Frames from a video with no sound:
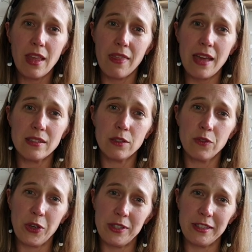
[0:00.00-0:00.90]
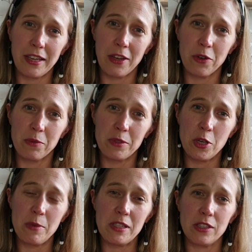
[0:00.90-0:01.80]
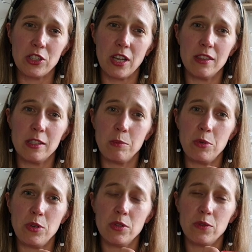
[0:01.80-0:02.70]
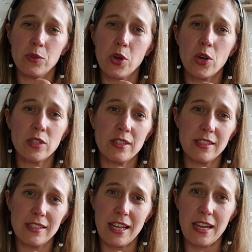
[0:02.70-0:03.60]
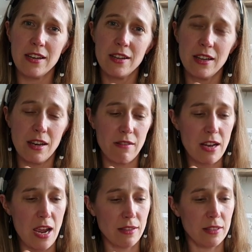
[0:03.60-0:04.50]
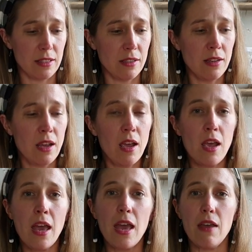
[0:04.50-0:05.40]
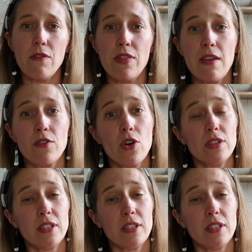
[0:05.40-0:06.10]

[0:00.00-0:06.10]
that's the first thing I got from Sew Me Sunshine, this beautiful cotton sateen, Narrator Hanson. If they've got